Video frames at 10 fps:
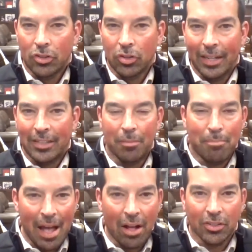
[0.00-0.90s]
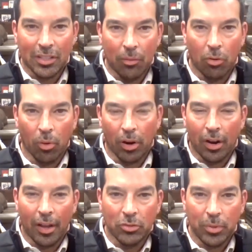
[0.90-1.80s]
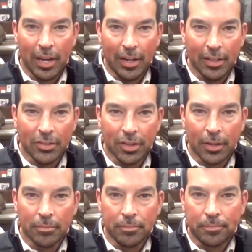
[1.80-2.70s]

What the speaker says: So that's the balance that we're working on as we head into this thing.